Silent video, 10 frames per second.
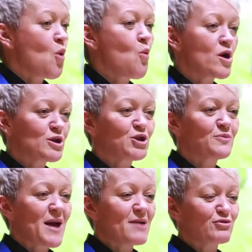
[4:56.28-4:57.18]
one should
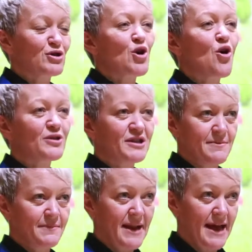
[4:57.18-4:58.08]
be able to
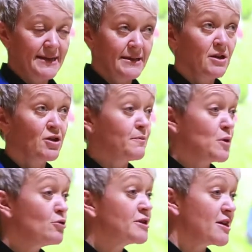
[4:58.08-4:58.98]
contemplate the
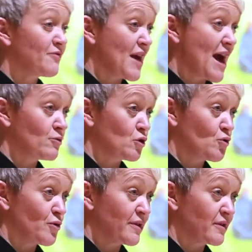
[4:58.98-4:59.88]
beauty of the
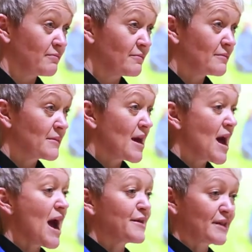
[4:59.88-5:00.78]
outdoors
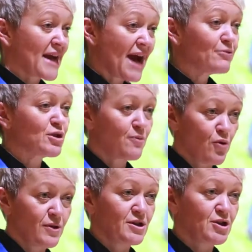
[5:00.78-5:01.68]
as a
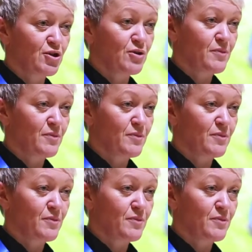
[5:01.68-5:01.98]
counterpoint to the